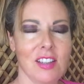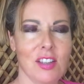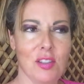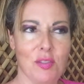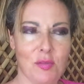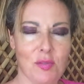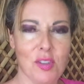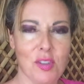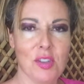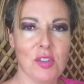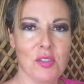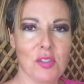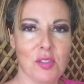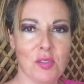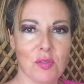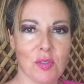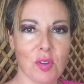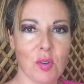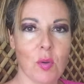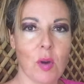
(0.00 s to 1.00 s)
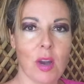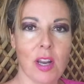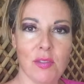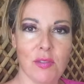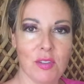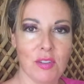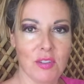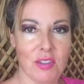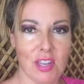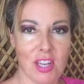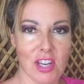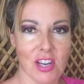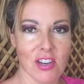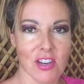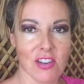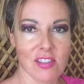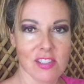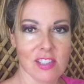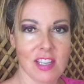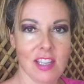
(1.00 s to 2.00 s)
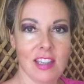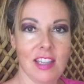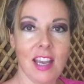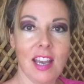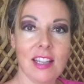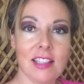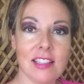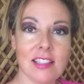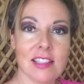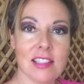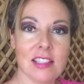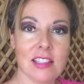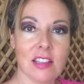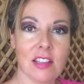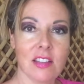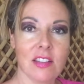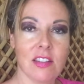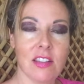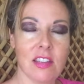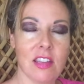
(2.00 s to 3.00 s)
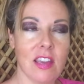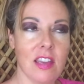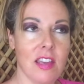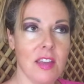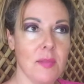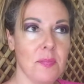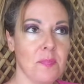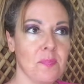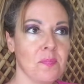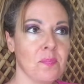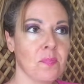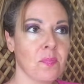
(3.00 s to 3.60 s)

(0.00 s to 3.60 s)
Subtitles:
confused for quite a few years, and that's the